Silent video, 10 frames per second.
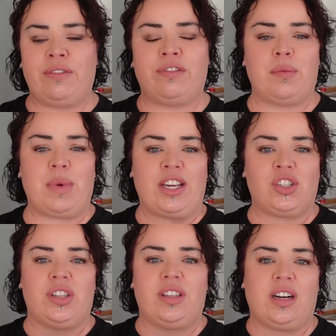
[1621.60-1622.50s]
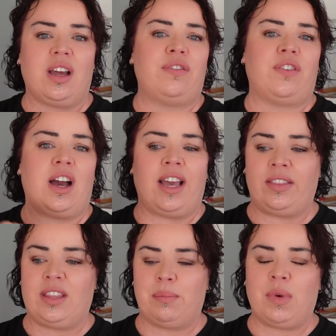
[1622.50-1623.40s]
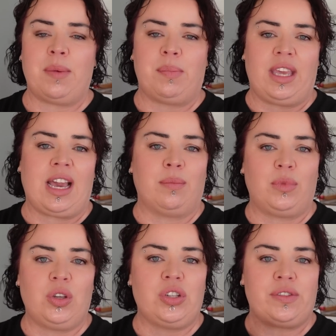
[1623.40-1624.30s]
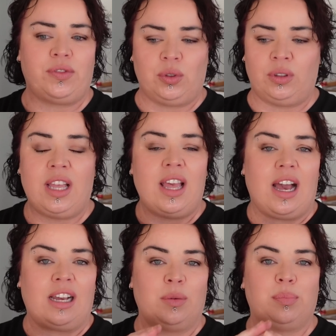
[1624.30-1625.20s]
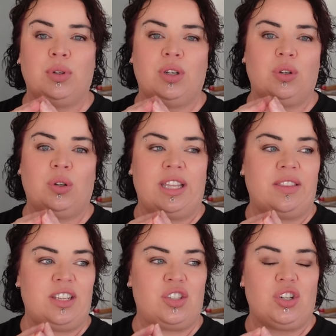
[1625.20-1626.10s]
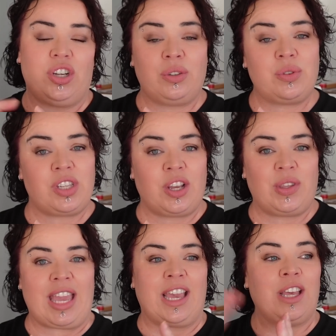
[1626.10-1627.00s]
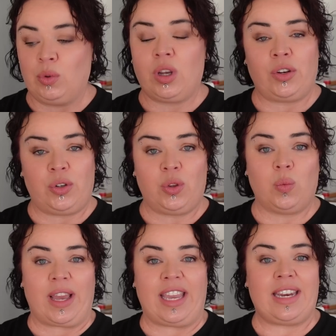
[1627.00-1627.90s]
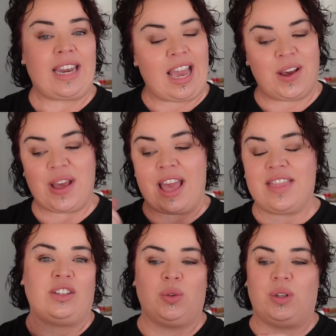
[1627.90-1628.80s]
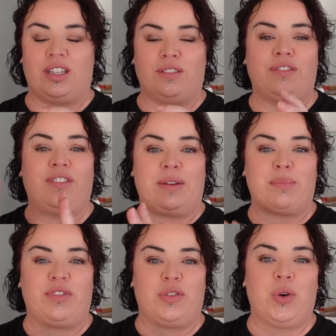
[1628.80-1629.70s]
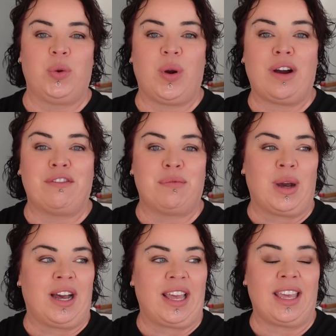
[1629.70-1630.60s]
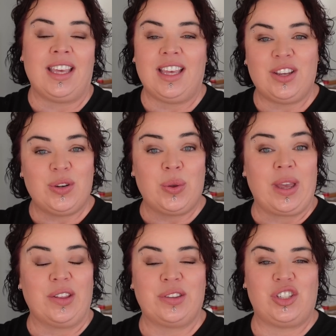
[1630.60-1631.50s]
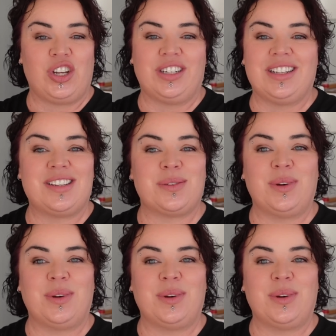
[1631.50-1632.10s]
information that I find that might become useful. I can put it all in this journal. So yeah, we'll go do the weigh-in now and do a little flip through of my new health journal as